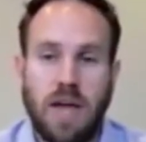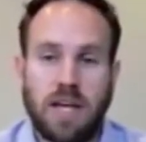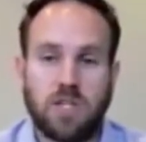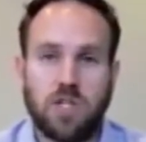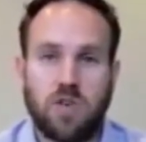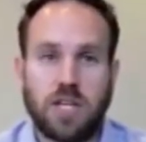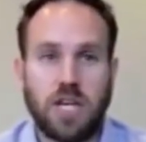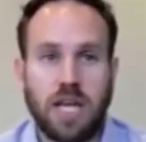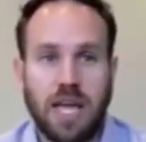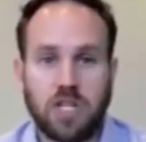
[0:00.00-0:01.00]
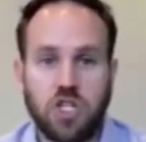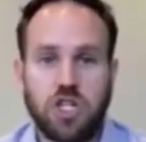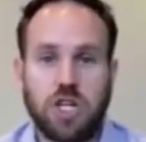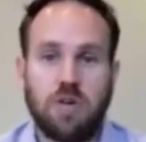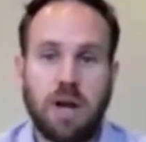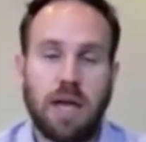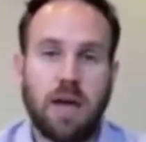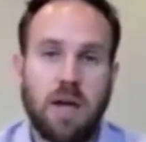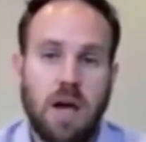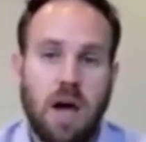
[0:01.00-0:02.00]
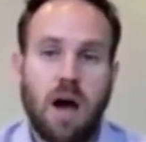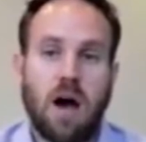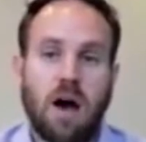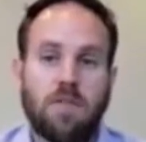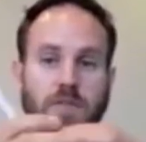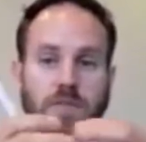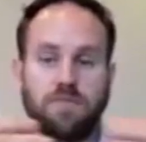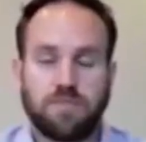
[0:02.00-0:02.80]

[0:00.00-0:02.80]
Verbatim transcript: a stretching and shearing of